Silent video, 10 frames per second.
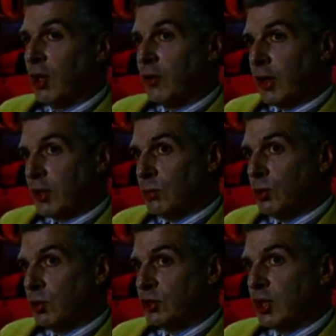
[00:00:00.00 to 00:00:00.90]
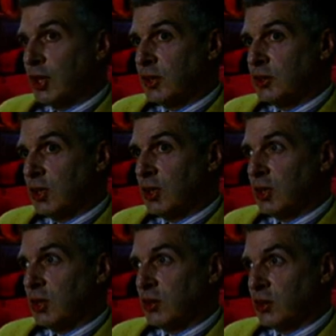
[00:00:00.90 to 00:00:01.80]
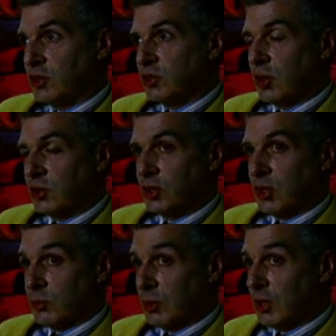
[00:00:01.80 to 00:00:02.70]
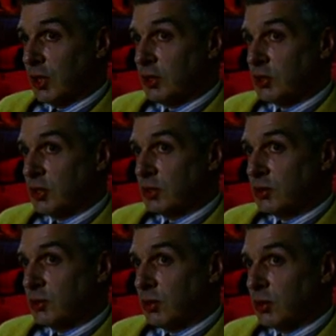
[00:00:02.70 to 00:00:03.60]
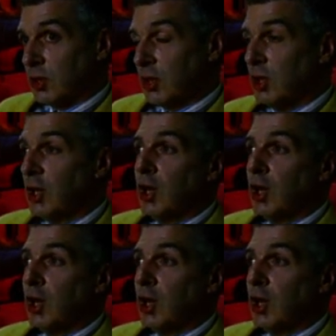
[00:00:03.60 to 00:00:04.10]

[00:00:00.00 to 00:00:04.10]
that community idea that started in the mid-90s, okay?